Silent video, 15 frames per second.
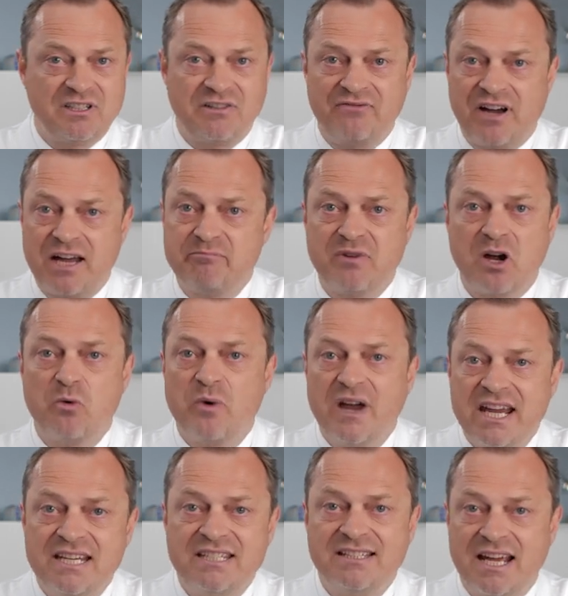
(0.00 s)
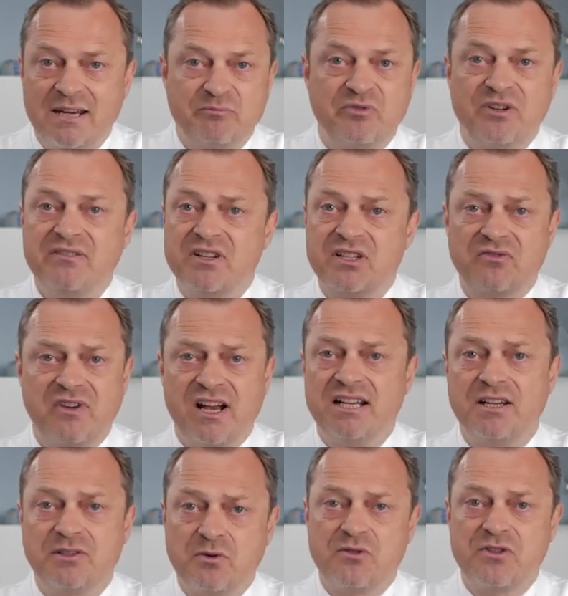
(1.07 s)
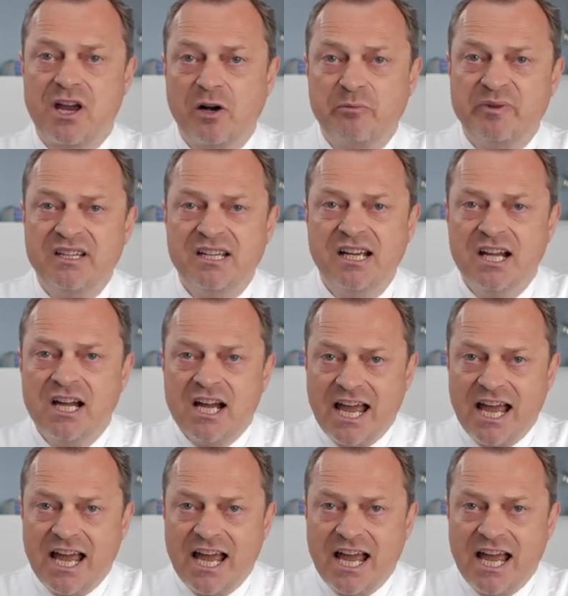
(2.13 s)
defined by weight and previous failure to therapy,